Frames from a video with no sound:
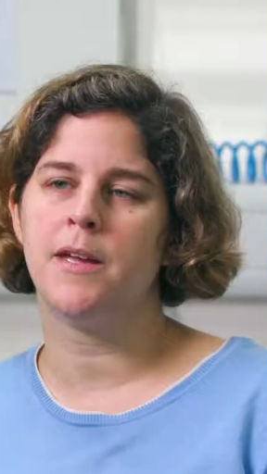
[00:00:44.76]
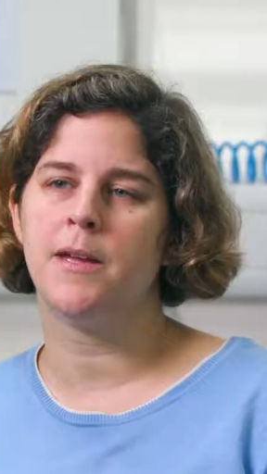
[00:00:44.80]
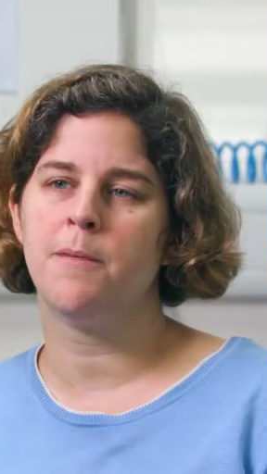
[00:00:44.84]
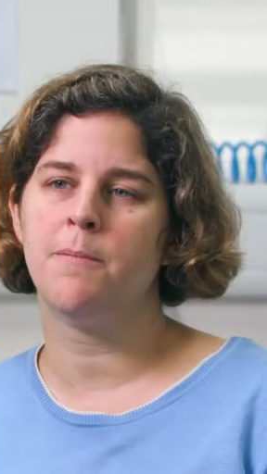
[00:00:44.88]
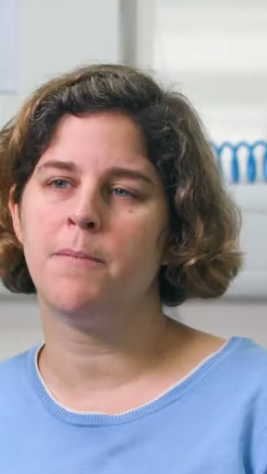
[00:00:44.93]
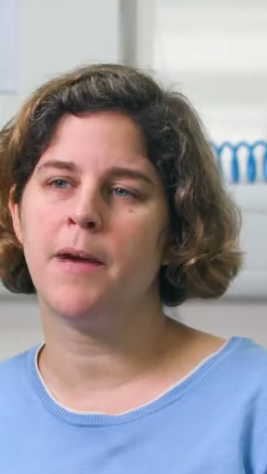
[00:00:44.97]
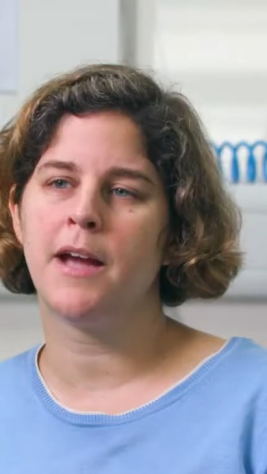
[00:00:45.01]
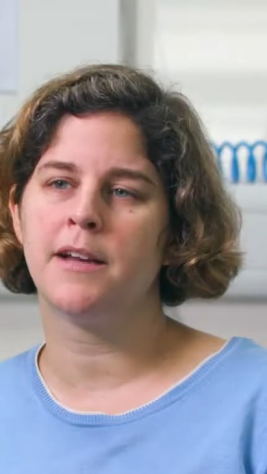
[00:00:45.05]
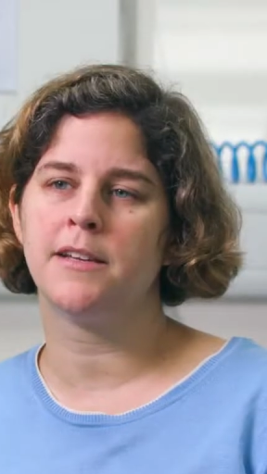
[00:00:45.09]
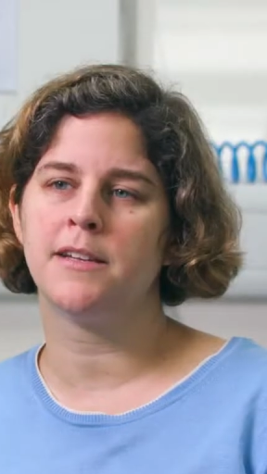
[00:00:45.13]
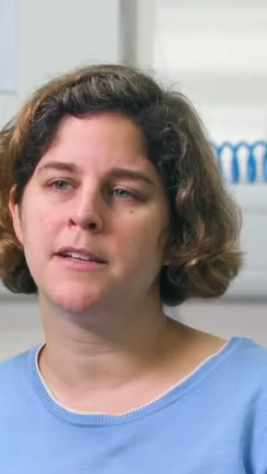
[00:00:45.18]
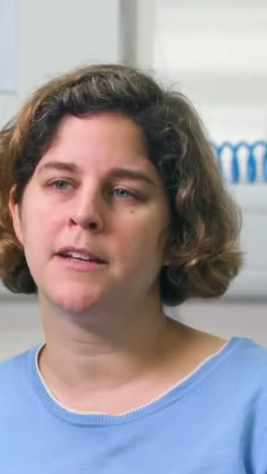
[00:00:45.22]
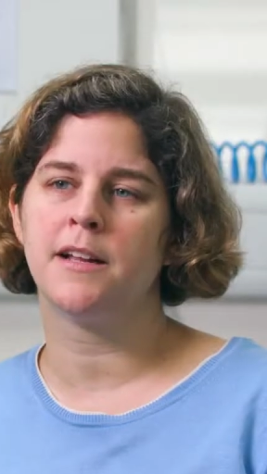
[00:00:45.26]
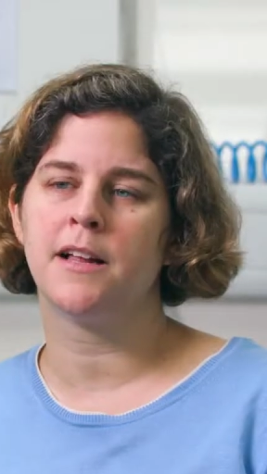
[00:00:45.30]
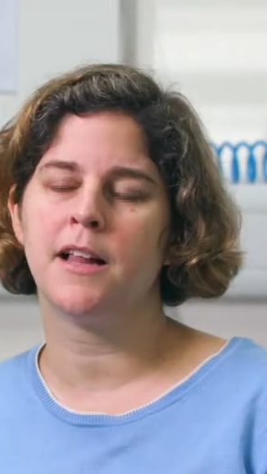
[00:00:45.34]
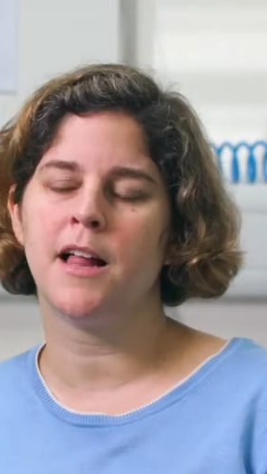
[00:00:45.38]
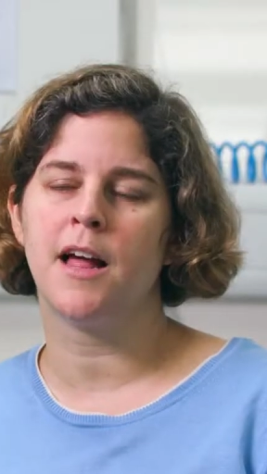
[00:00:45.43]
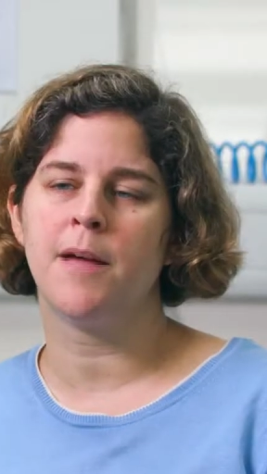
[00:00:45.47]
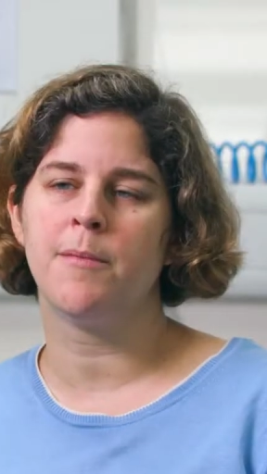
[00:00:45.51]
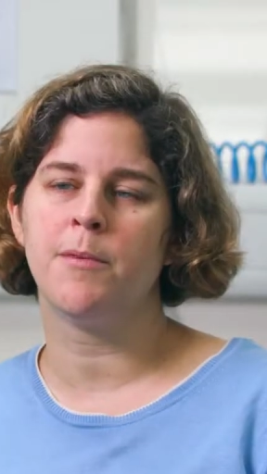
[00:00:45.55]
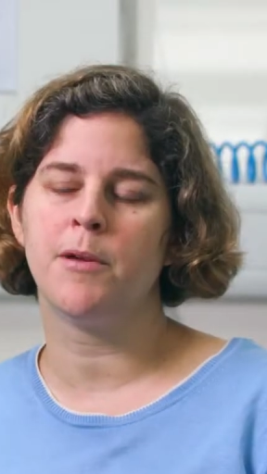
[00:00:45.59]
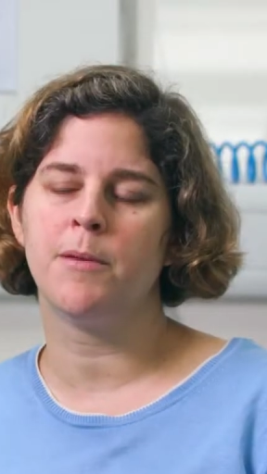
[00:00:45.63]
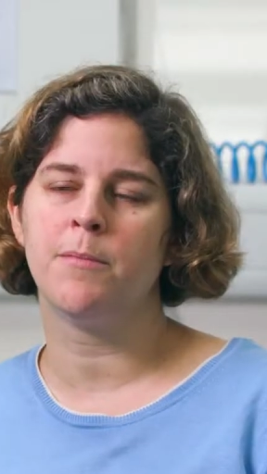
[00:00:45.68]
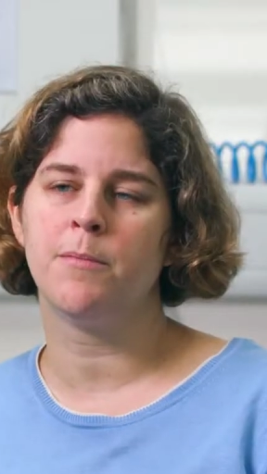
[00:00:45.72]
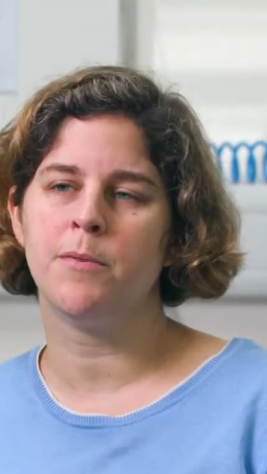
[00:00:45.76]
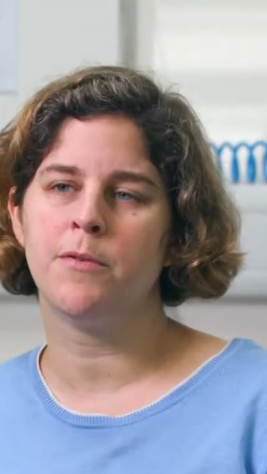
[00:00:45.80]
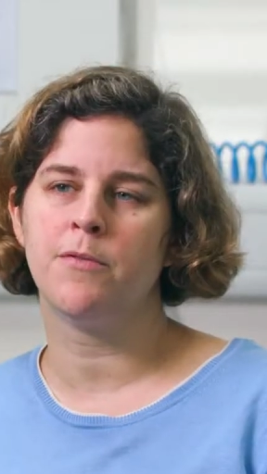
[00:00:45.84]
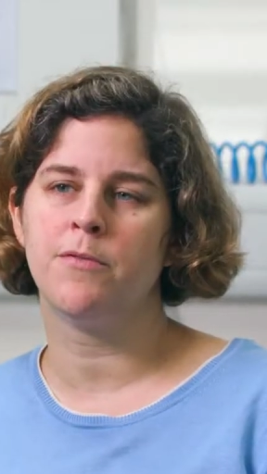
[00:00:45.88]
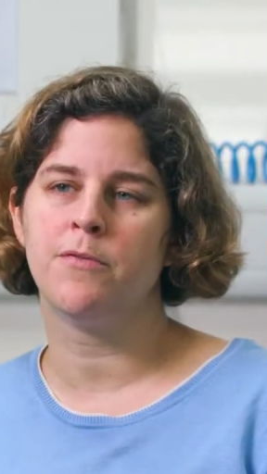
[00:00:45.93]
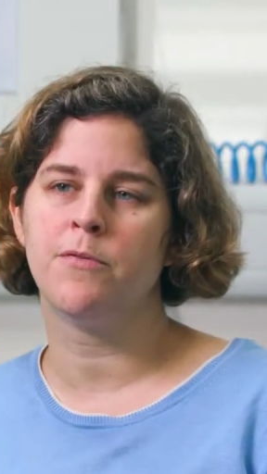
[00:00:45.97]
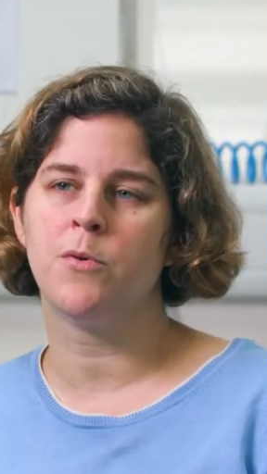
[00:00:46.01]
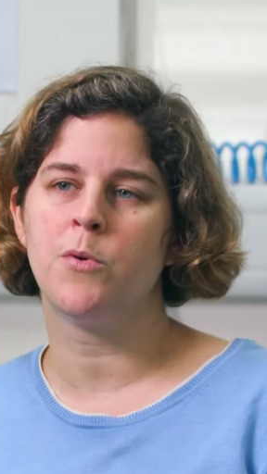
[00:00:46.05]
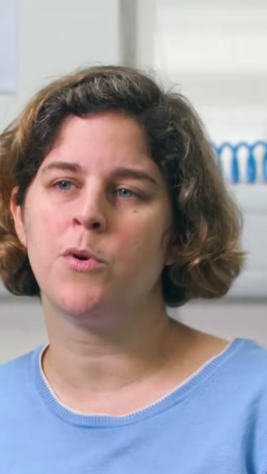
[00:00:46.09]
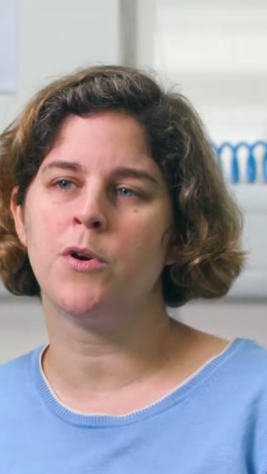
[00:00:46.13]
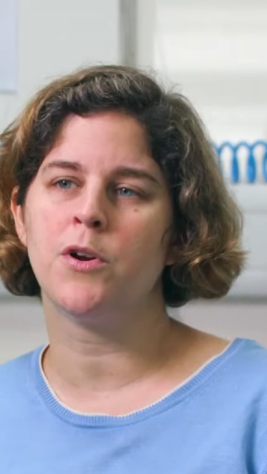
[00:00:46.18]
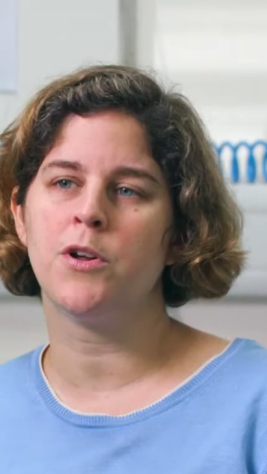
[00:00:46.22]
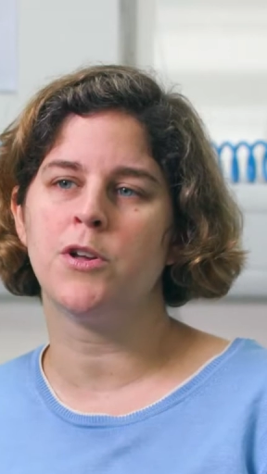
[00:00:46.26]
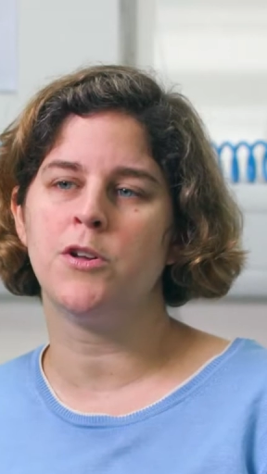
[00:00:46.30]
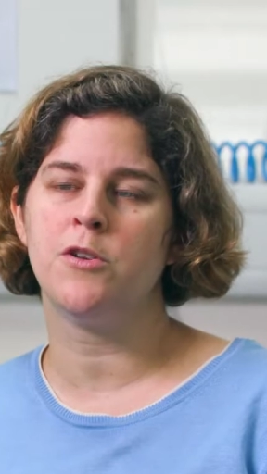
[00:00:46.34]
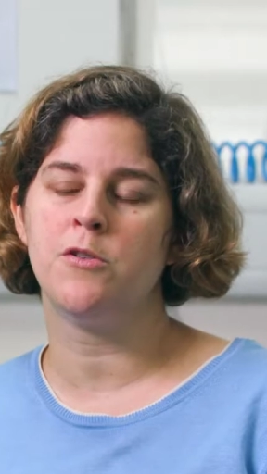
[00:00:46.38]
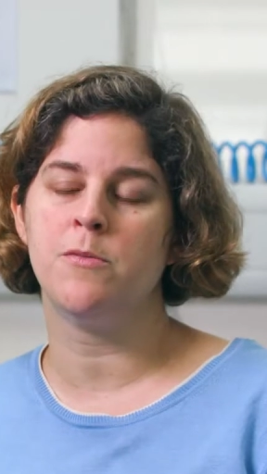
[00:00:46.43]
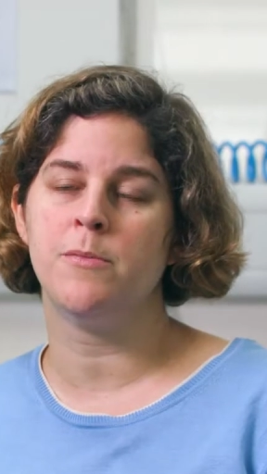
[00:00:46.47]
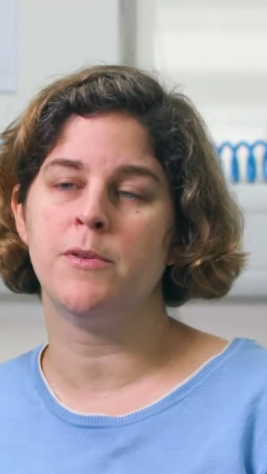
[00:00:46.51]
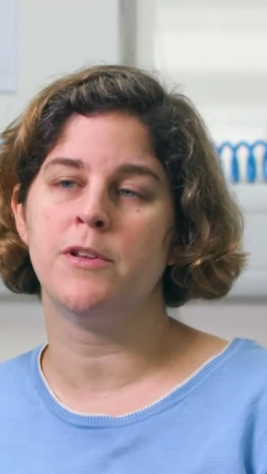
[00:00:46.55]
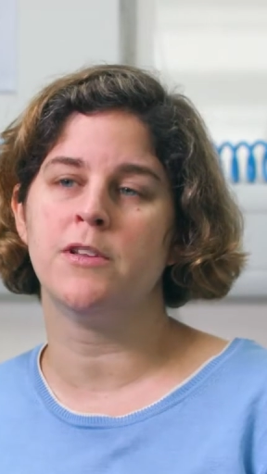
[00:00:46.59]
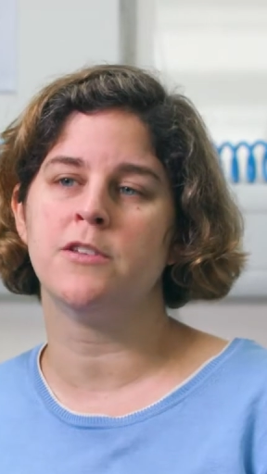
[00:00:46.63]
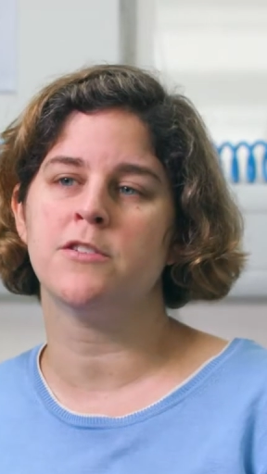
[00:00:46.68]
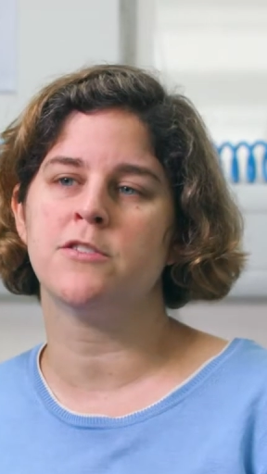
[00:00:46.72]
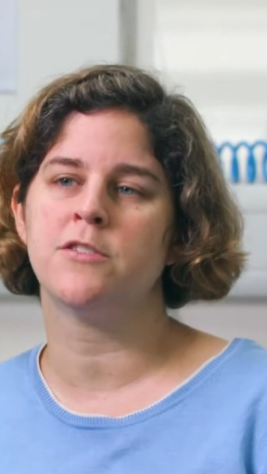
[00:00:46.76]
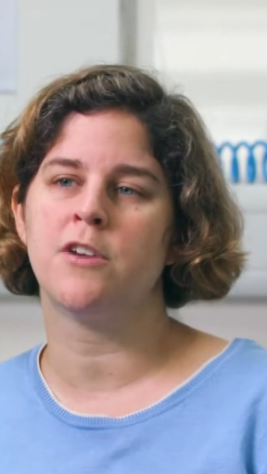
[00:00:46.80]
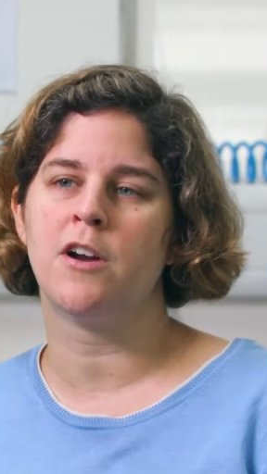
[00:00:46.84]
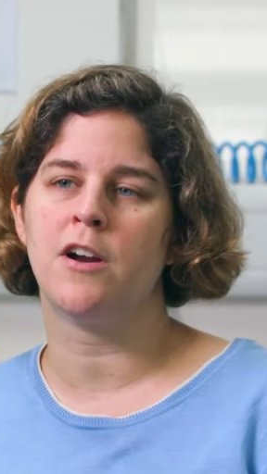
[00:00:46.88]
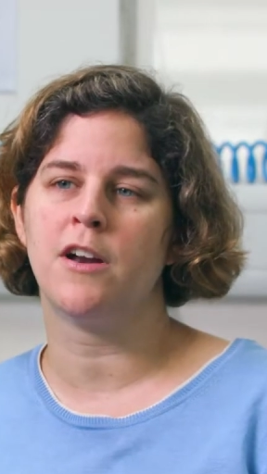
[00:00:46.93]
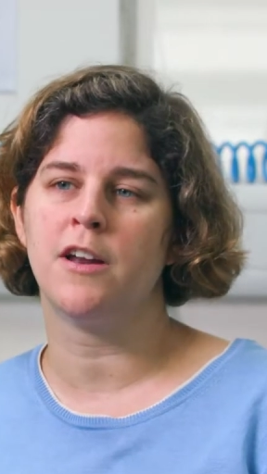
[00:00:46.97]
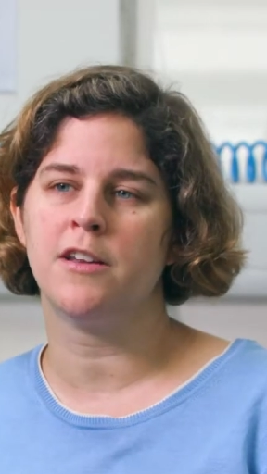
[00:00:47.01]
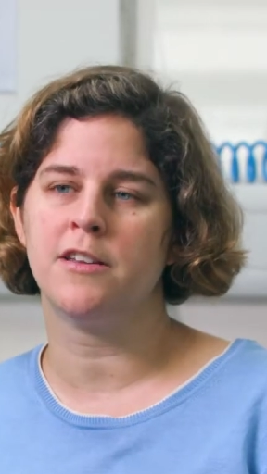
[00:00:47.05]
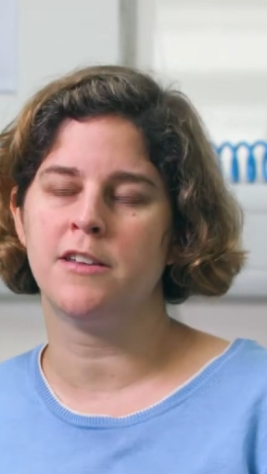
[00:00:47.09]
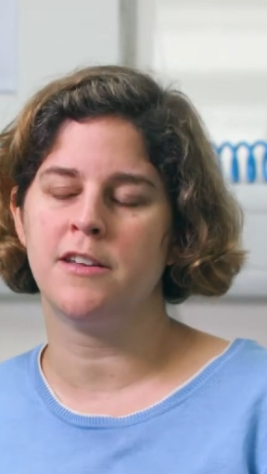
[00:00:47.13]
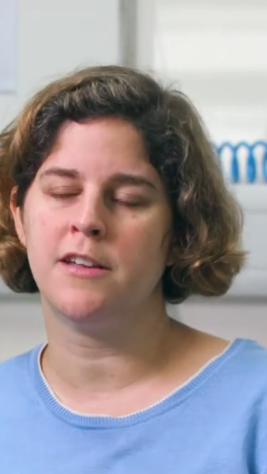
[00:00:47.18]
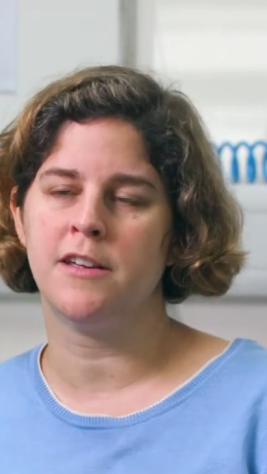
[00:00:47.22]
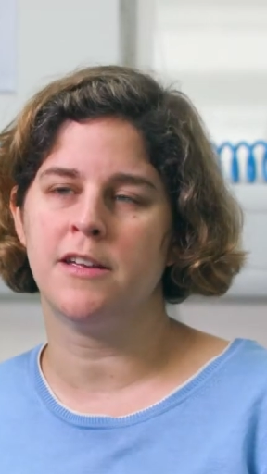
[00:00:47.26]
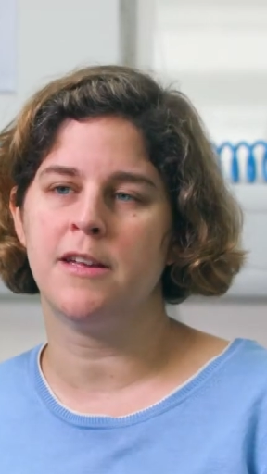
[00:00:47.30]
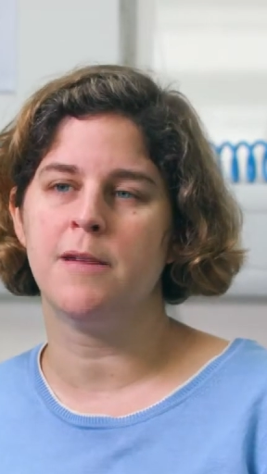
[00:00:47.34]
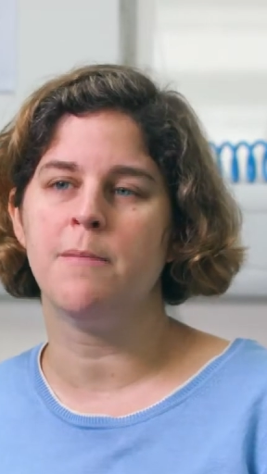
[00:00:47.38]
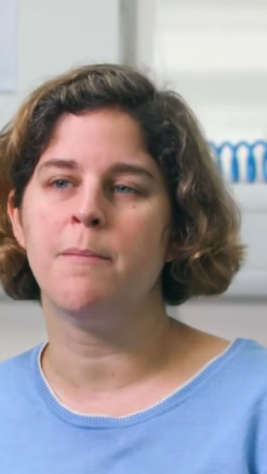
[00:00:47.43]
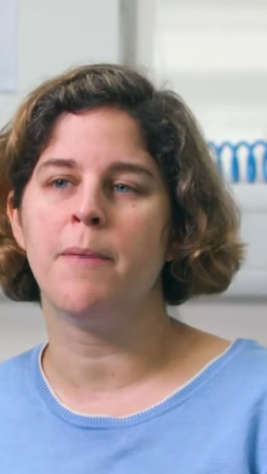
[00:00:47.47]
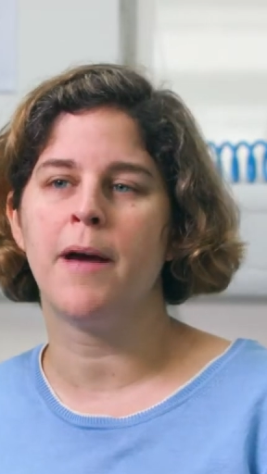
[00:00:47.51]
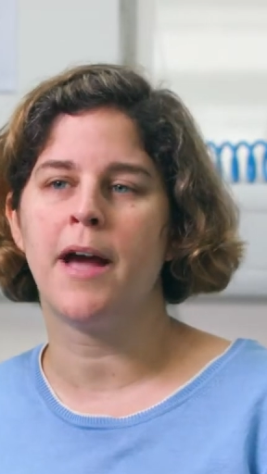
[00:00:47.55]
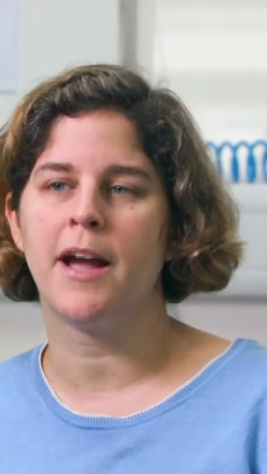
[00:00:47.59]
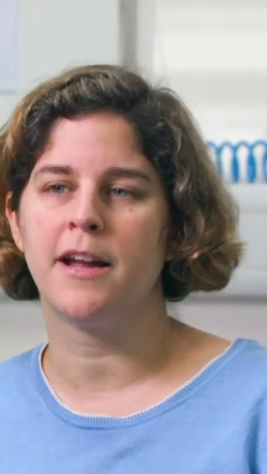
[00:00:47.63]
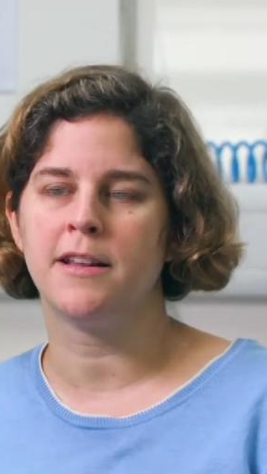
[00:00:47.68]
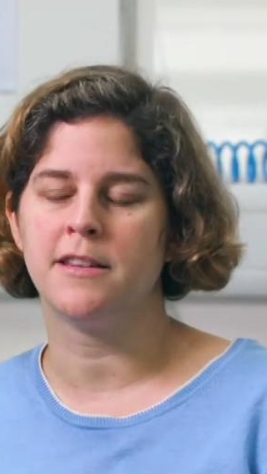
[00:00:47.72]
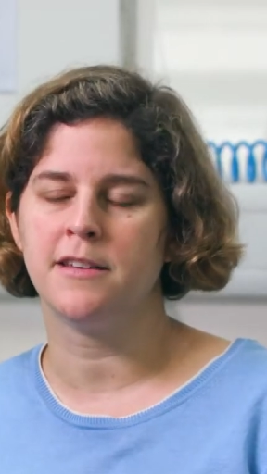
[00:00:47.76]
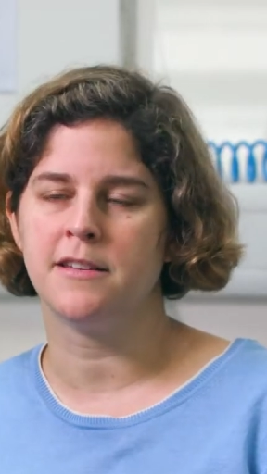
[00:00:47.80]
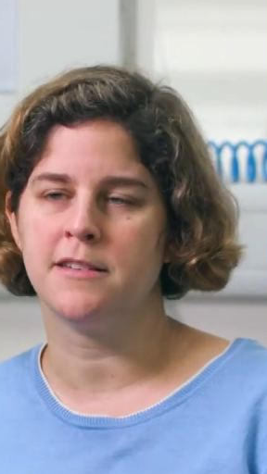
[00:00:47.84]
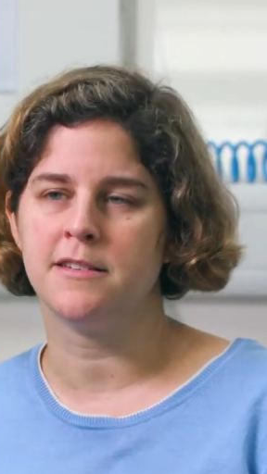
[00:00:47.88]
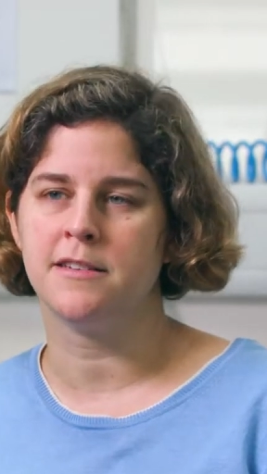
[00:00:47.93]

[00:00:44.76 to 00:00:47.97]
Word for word: impacted climate before humans started to impact the